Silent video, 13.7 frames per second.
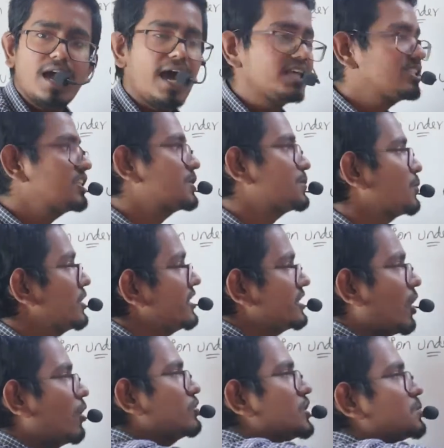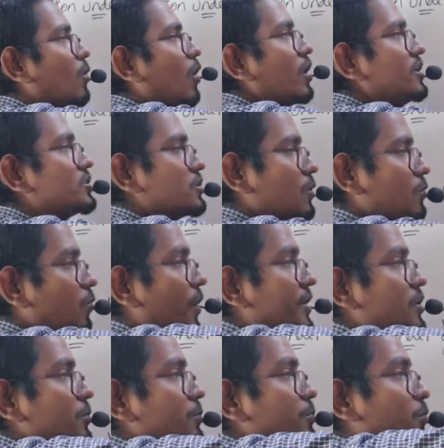As it is pulling down, this ball is now going
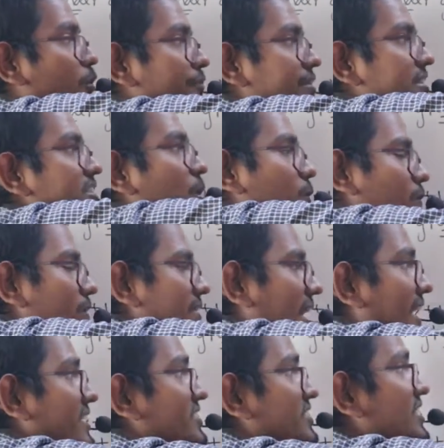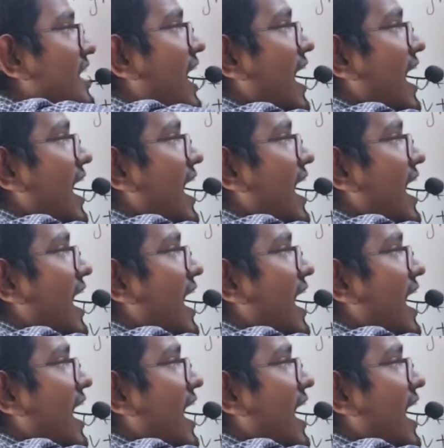to move in the downward direction.